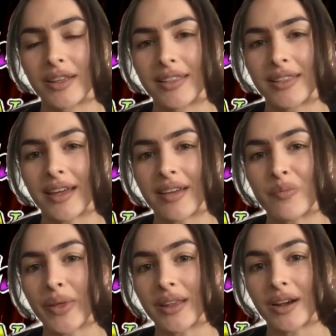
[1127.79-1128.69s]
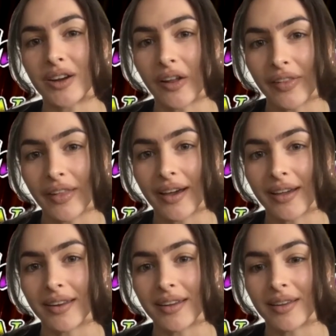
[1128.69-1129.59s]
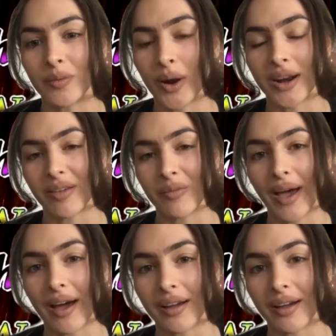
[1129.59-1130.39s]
that have been there, done that, and want to get back.